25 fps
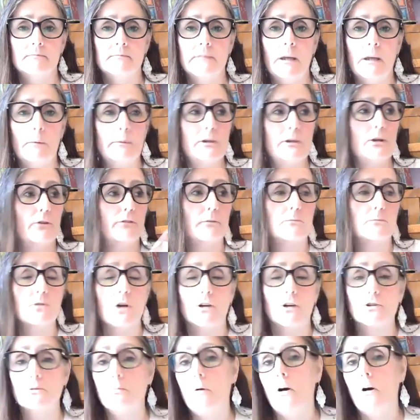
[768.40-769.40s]
Now we know from
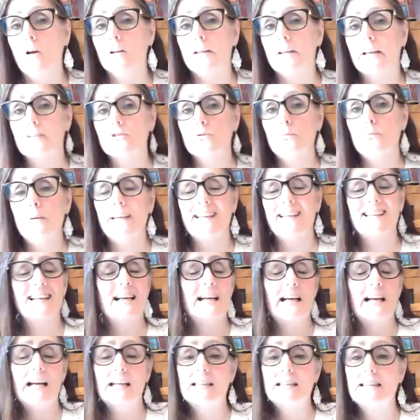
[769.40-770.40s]
Dr. Paul last week,
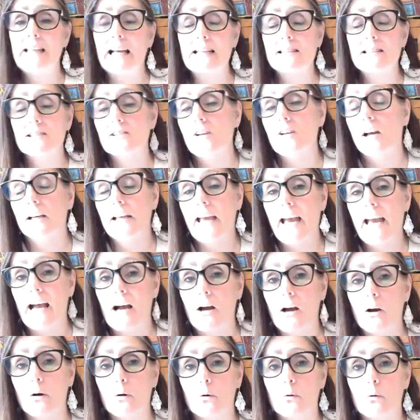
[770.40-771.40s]
that's not
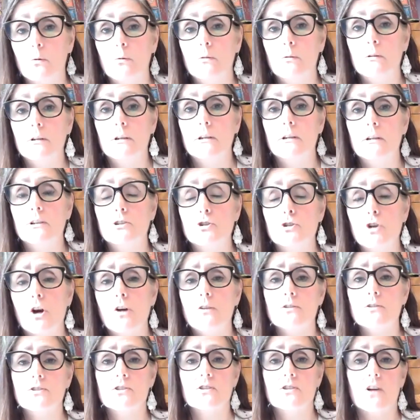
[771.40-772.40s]
how
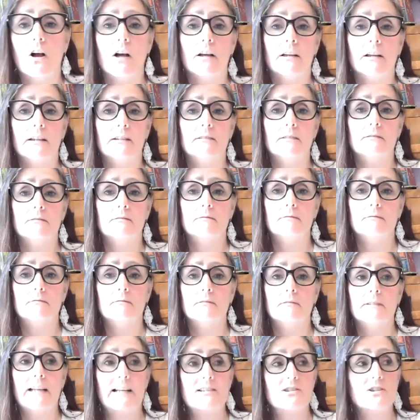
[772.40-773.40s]
Charles saw it.
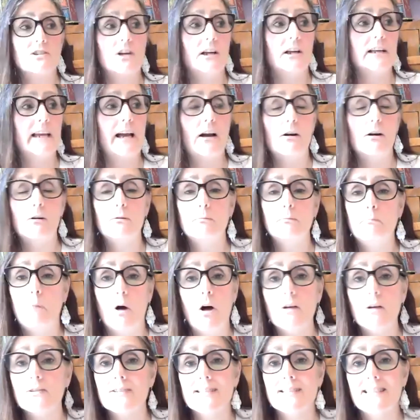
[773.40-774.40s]
That's not how
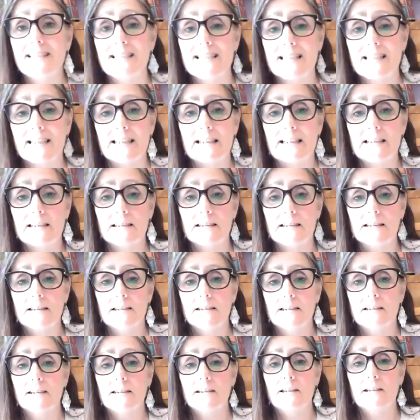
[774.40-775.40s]
Paul sees it.
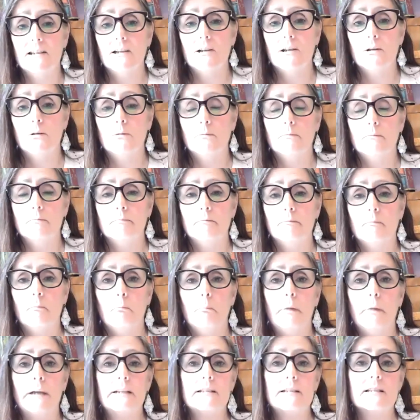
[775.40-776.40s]

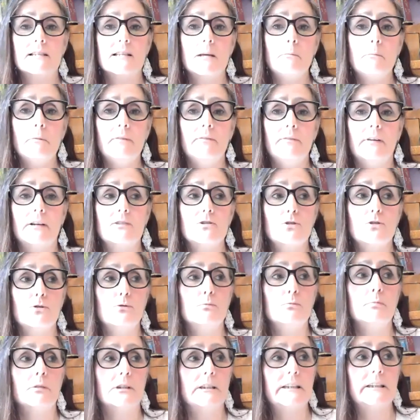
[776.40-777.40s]
But some of us
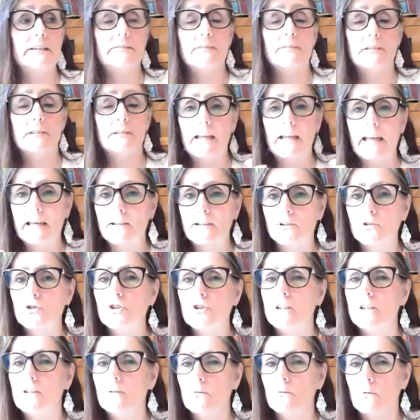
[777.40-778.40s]
who believe in the
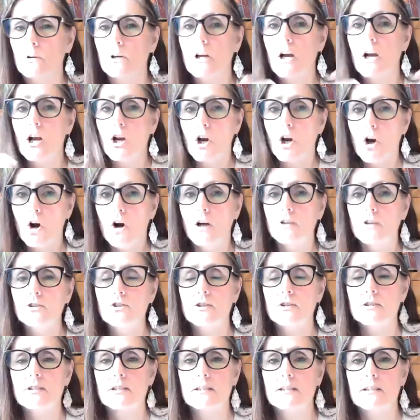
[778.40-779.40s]
energy or
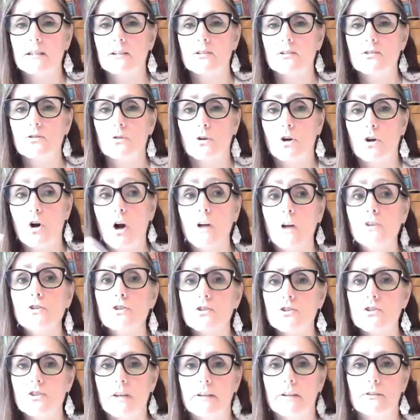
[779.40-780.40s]
consciousness or
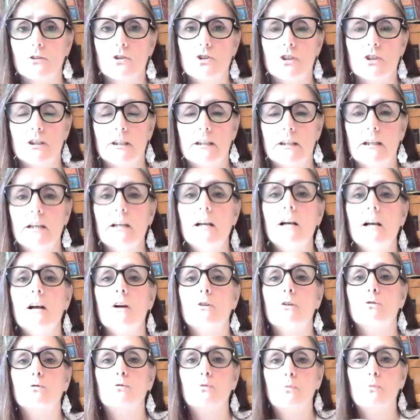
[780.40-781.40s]
conscious energy
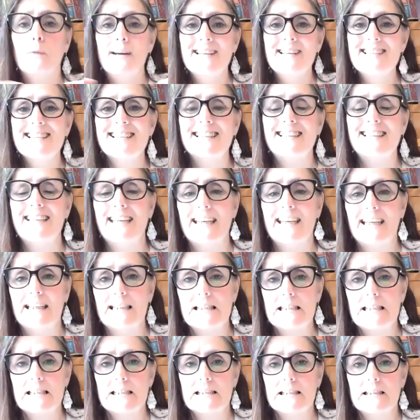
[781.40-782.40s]

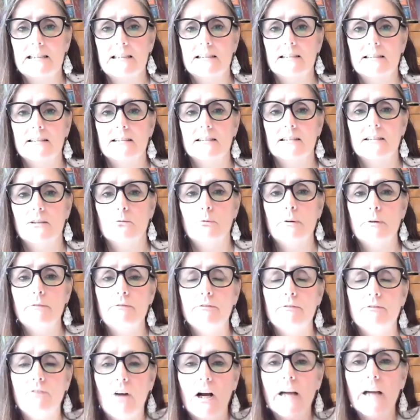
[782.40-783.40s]
resonate.
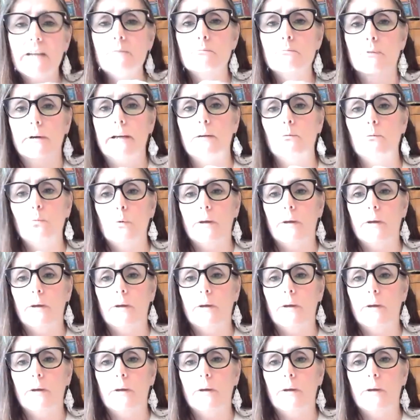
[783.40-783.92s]
We vibrate